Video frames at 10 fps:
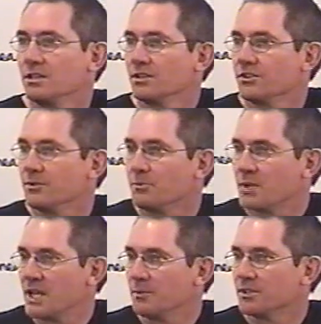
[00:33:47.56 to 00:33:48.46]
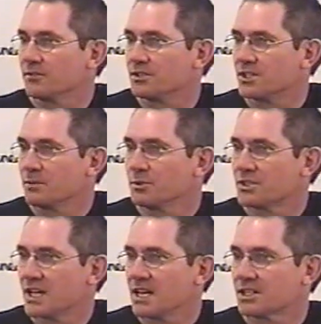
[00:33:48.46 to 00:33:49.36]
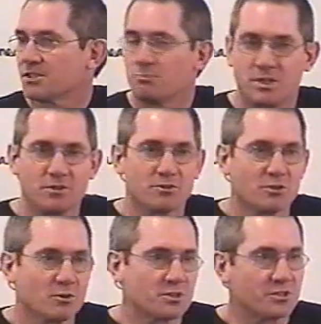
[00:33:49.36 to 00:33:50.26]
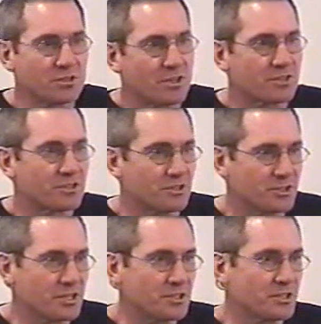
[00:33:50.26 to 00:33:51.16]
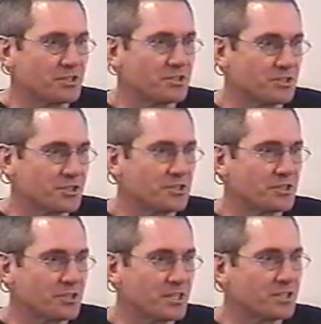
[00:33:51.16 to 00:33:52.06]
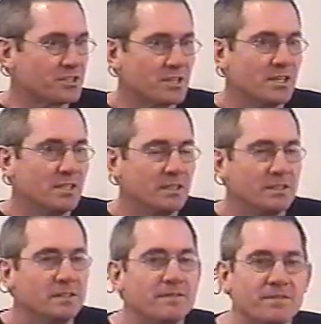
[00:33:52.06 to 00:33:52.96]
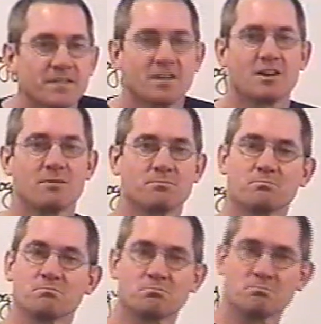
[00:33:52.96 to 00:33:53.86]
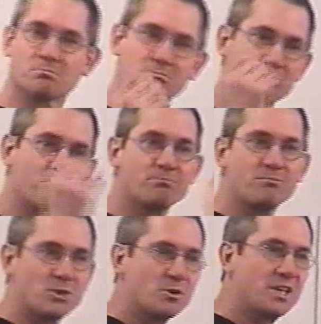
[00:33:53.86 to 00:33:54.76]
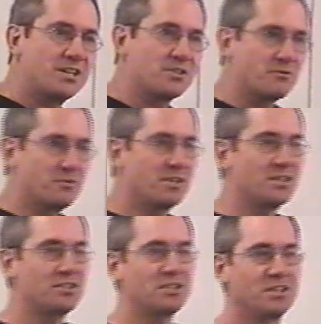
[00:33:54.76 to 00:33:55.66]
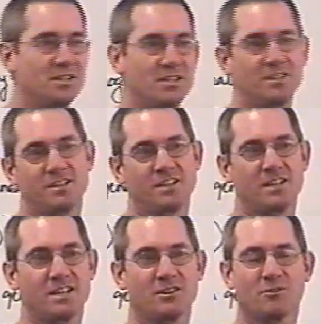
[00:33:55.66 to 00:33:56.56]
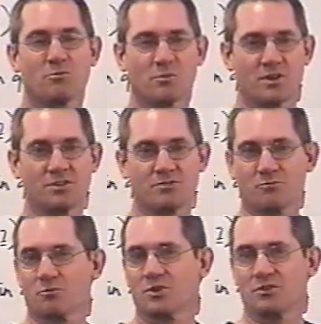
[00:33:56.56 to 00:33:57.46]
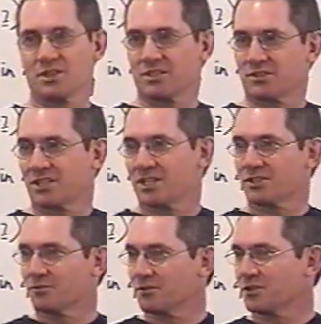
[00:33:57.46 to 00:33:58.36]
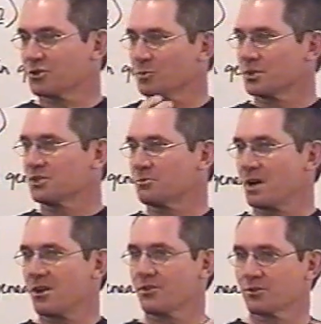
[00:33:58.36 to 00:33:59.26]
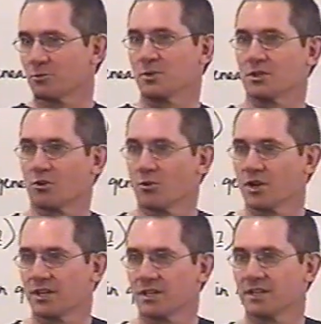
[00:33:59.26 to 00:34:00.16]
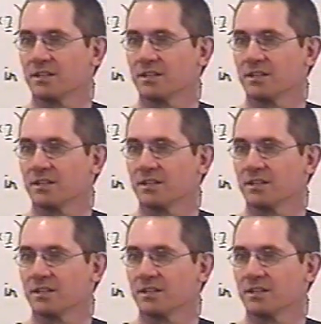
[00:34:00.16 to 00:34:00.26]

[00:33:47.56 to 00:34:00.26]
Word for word: their payment of the temple tax. Peter goes and talks to Jesus, and Jesus says, um, Go catch a fish. When, when you get, catch the fish, open its mouth, there will be a coin in it,